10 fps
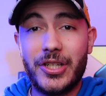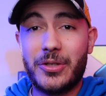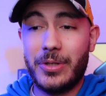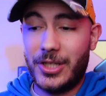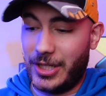is
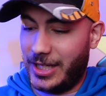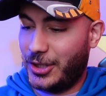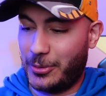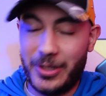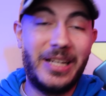which, I
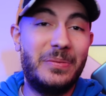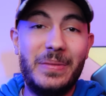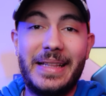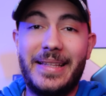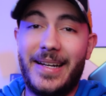just want to
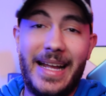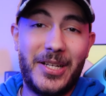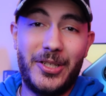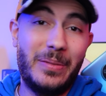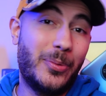admit that I
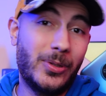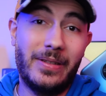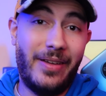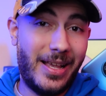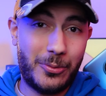actually pulled a
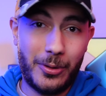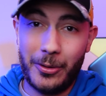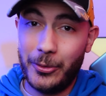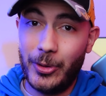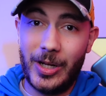fast one
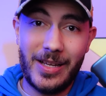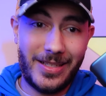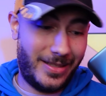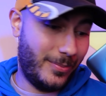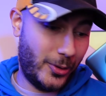on you
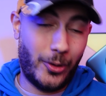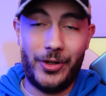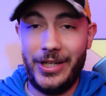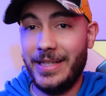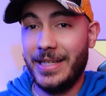guys. I'm
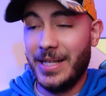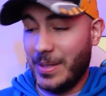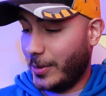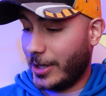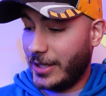sorry. But I